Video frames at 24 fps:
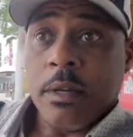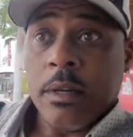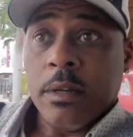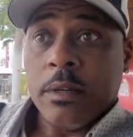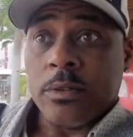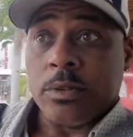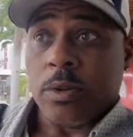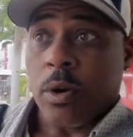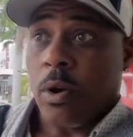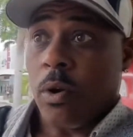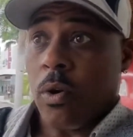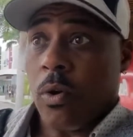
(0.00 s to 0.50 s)

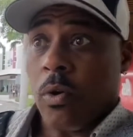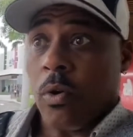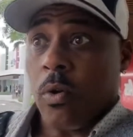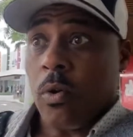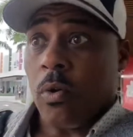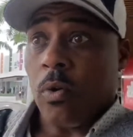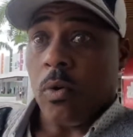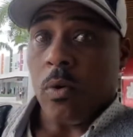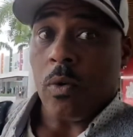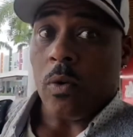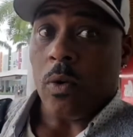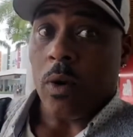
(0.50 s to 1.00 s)

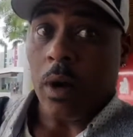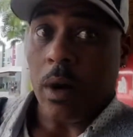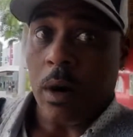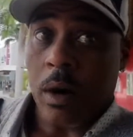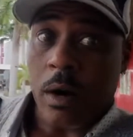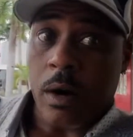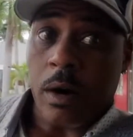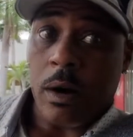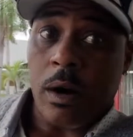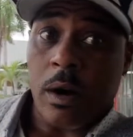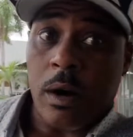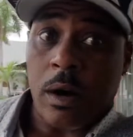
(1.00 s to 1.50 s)
So
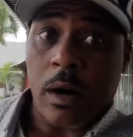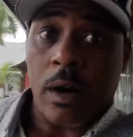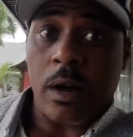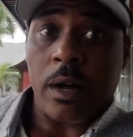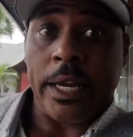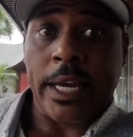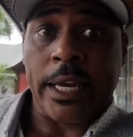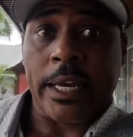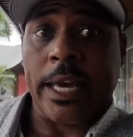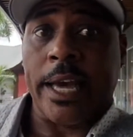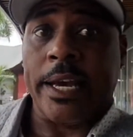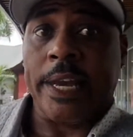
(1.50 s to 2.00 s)

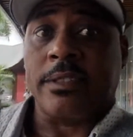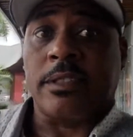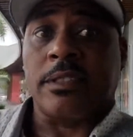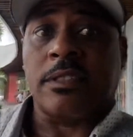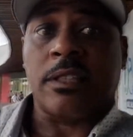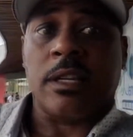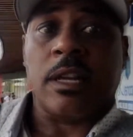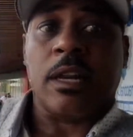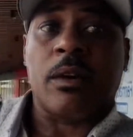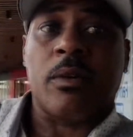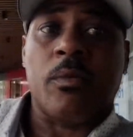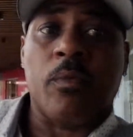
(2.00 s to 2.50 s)
that gangster
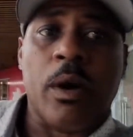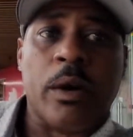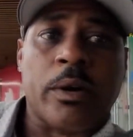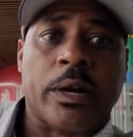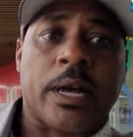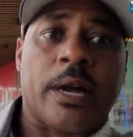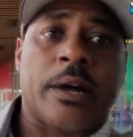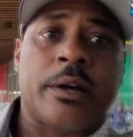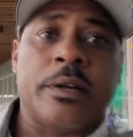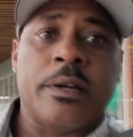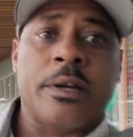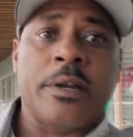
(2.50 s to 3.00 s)
shit ain't gonna work
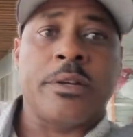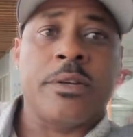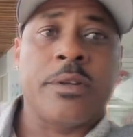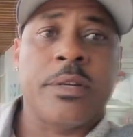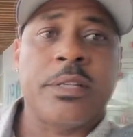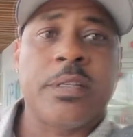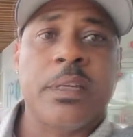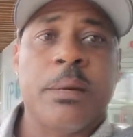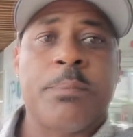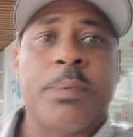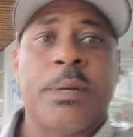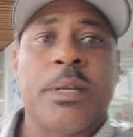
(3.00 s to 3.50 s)
out here. You
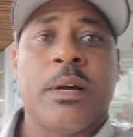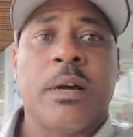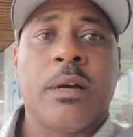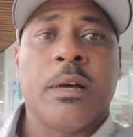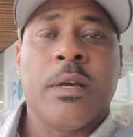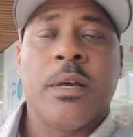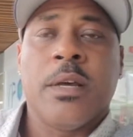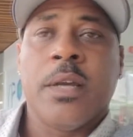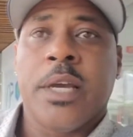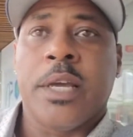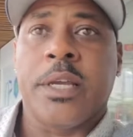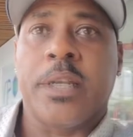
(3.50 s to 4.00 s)
end up
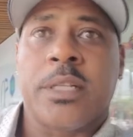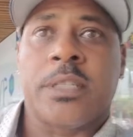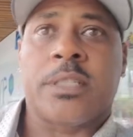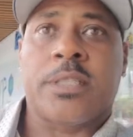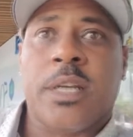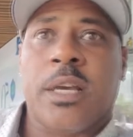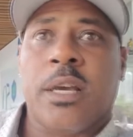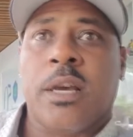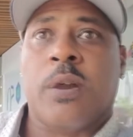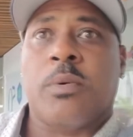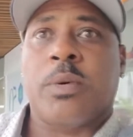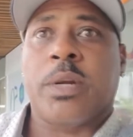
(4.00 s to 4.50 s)
in a
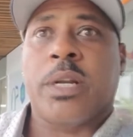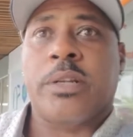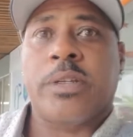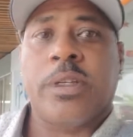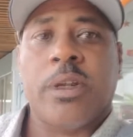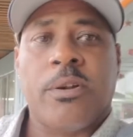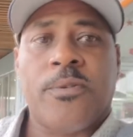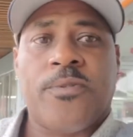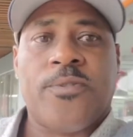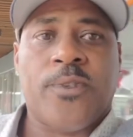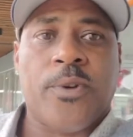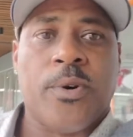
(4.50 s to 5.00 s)
jail with a
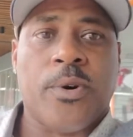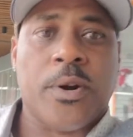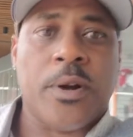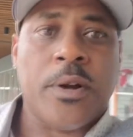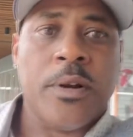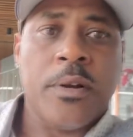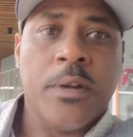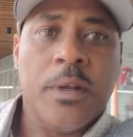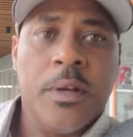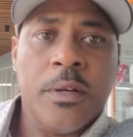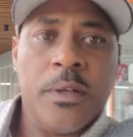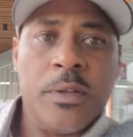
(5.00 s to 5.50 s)
dirt floor,
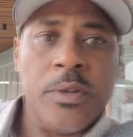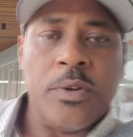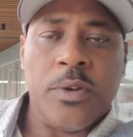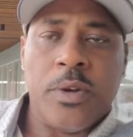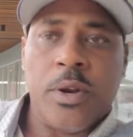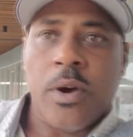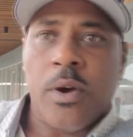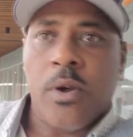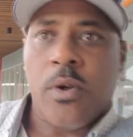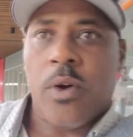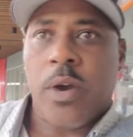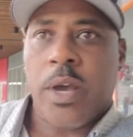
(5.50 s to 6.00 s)

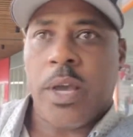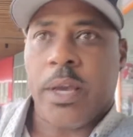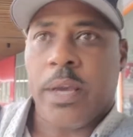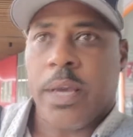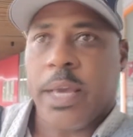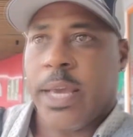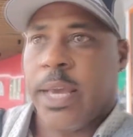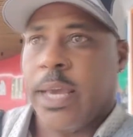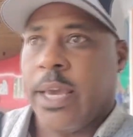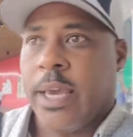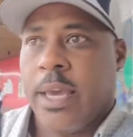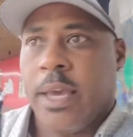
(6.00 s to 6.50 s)

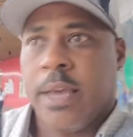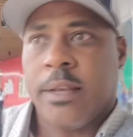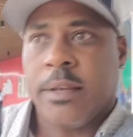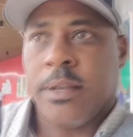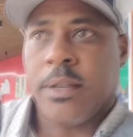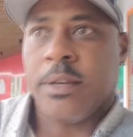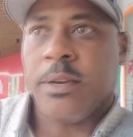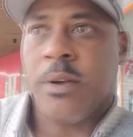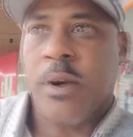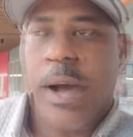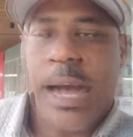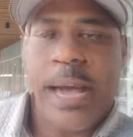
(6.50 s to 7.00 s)

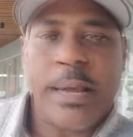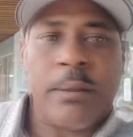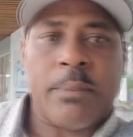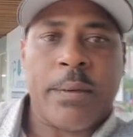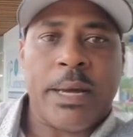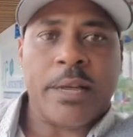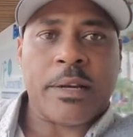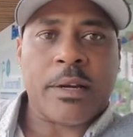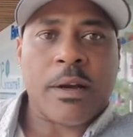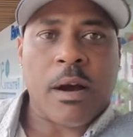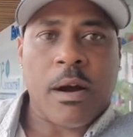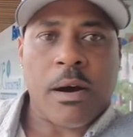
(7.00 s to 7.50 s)
and don't have
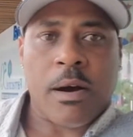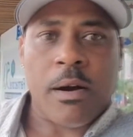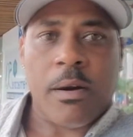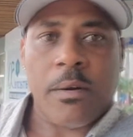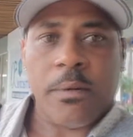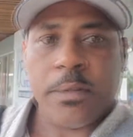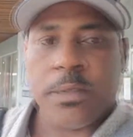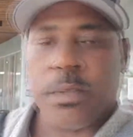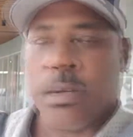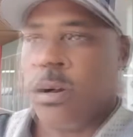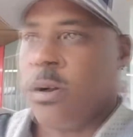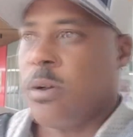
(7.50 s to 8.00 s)
nobody to call.
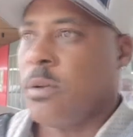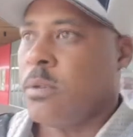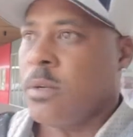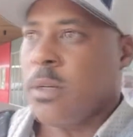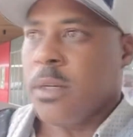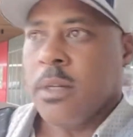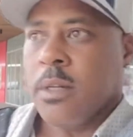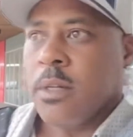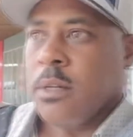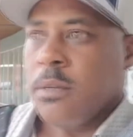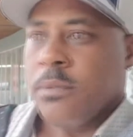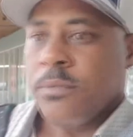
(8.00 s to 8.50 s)
So
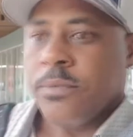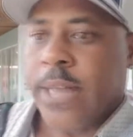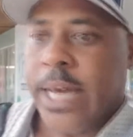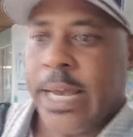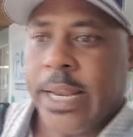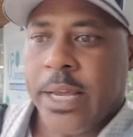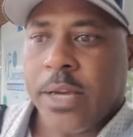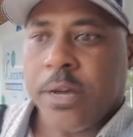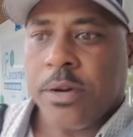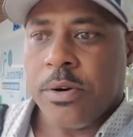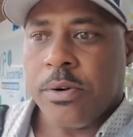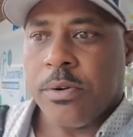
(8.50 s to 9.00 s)
that
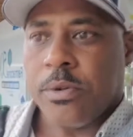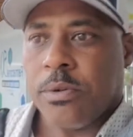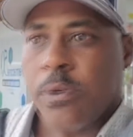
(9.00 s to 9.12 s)
ain't cool.